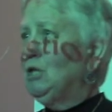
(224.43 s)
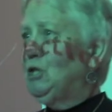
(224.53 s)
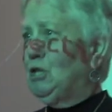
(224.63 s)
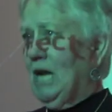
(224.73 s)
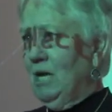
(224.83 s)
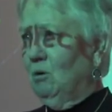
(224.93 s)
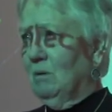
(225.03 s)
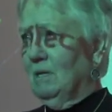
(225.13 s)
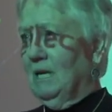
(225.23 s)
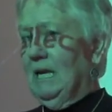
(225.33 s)

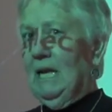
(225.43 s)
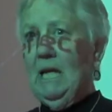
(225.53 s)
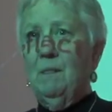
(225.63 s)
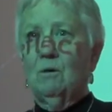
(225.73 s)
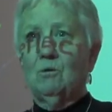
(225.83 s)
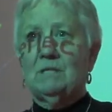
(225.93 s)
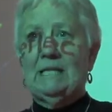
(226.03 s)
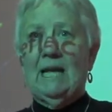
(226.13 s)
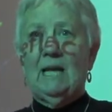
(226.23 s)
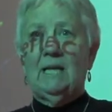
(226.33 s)
generally in those
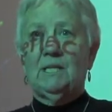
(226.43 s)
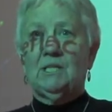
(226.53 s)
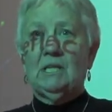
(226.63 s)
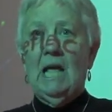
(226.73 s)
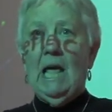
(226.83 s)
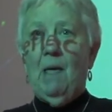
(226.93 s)
days.